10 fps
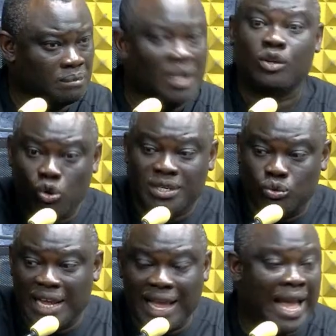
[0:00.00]
So that
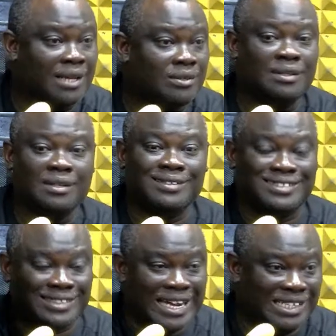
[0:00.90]
they are
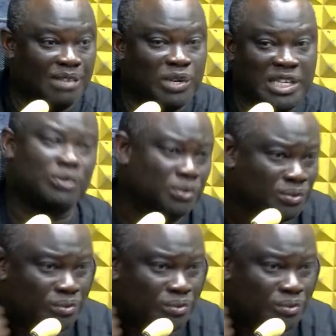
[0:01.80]
ready to be the